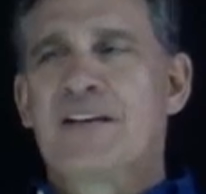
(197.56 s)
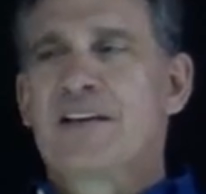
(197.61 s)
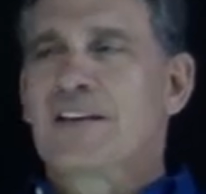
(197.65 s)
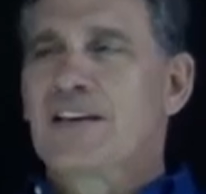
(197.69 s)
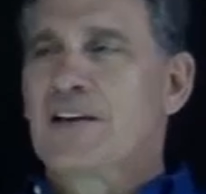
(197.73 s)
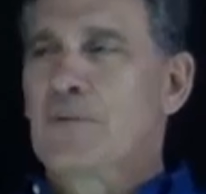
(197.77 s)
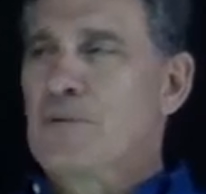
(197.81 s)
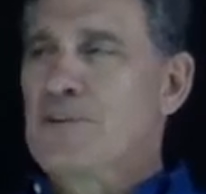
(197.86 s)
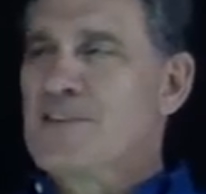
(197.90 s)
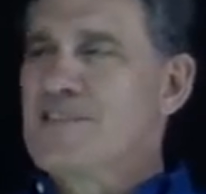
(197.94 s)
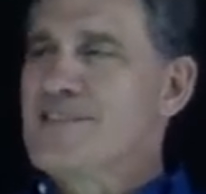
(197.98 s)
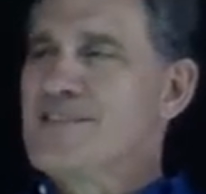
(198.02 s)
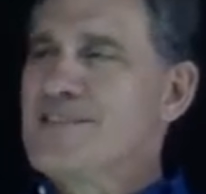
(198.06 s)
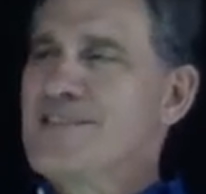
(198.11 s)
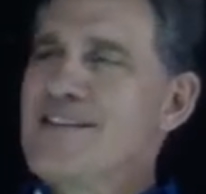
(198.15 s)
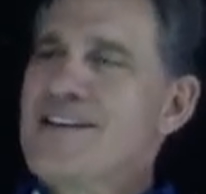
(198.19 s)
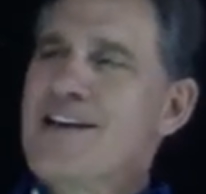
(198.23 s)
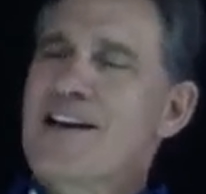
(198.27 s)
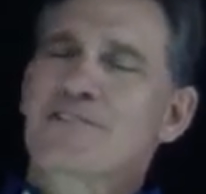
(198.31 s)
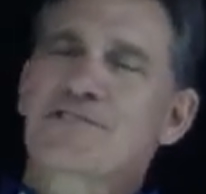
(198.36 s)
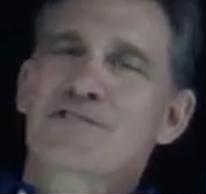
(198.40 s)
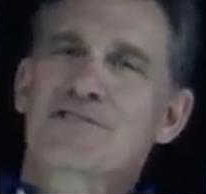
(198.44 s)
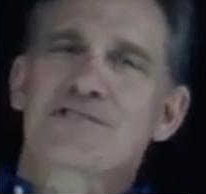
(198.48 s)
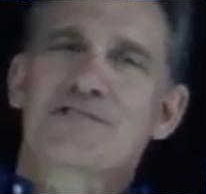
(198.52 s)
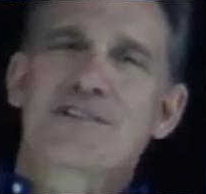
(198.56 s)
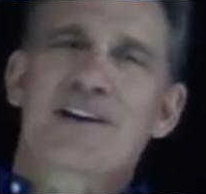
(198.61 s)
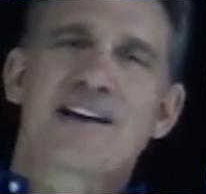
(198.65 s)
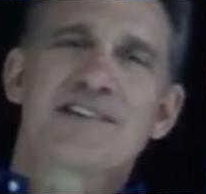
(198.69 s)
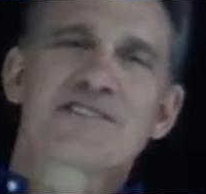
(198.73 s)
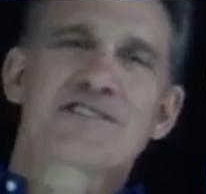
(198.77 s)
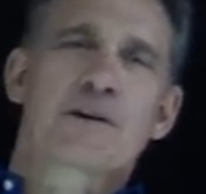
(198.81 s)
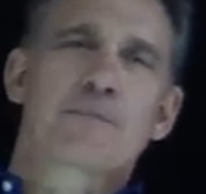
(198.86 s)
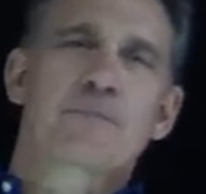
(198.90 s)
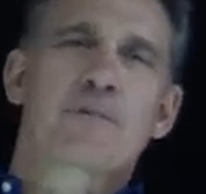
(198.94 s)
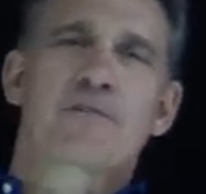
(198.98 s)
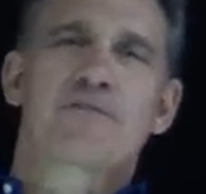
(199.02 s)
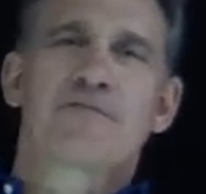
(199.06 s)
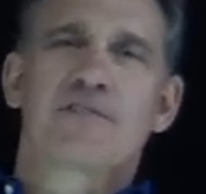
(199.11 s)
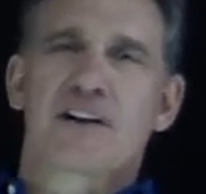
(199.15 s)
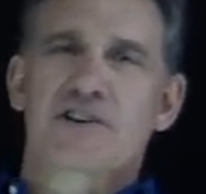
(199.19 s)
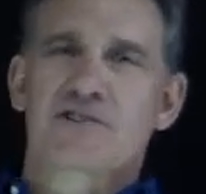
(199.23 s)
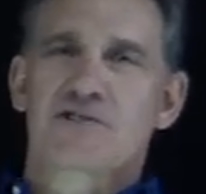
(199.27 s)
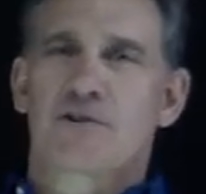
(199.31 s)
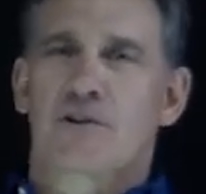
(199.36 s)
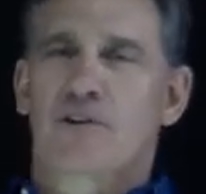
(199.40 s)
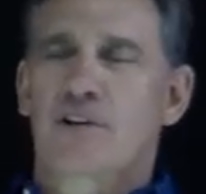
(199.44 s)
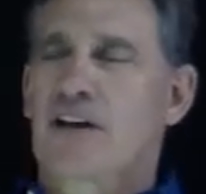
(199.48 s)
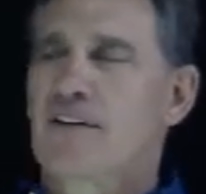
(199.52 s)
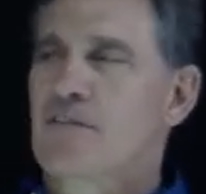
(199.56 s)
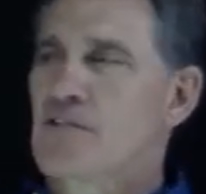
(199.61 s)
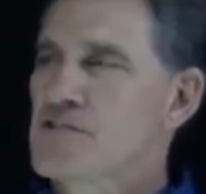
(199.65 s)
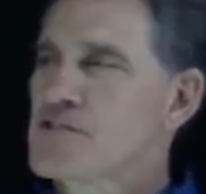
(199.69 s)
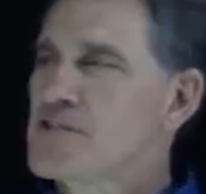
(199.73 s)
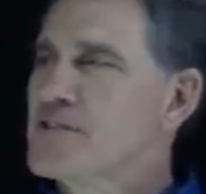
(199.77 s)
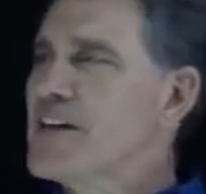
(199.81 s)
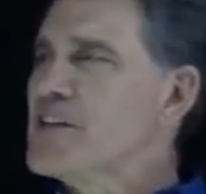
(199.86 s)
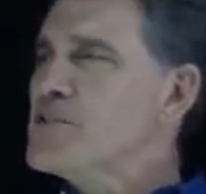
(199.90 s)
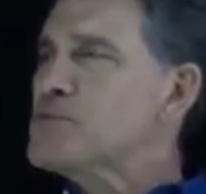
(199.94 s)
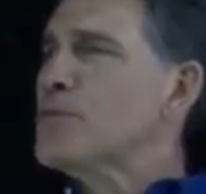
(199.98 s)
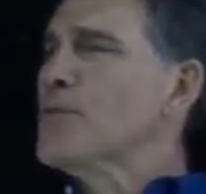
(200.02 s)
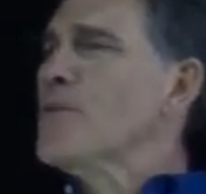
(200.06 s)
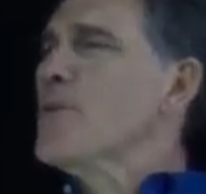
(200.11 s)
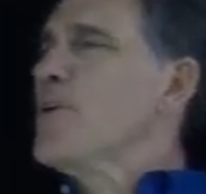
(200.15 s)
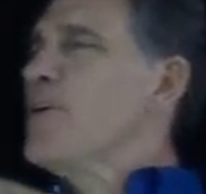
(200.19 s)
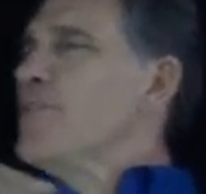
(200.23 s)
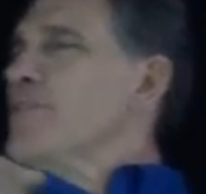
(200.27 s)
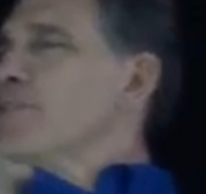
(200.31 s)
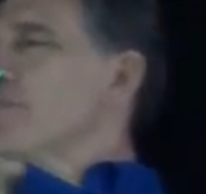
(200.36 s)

Can we see exercise at a professional level? So that's where all